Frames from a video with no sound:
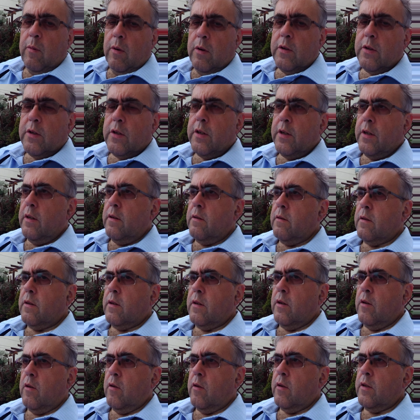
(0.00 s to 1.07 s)
want to
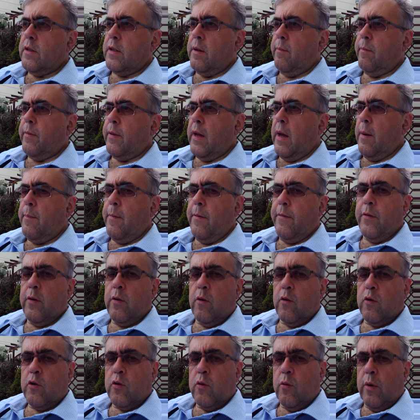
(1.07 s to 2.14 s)
look something up if you're
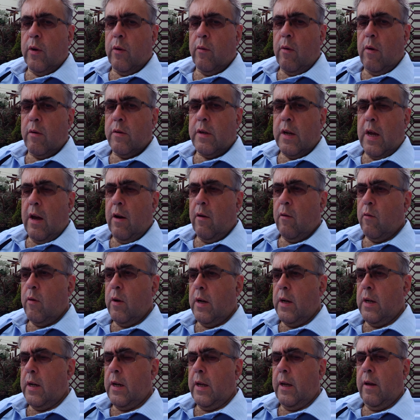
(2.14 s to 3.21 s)
not sure you wrote it out
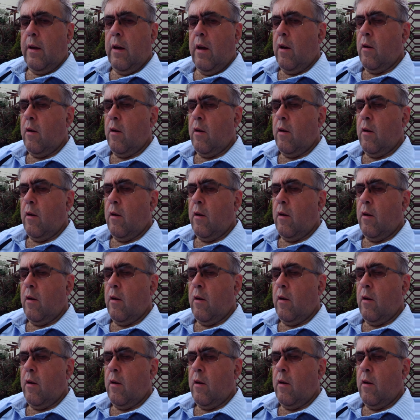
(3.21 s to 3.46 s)
correctly.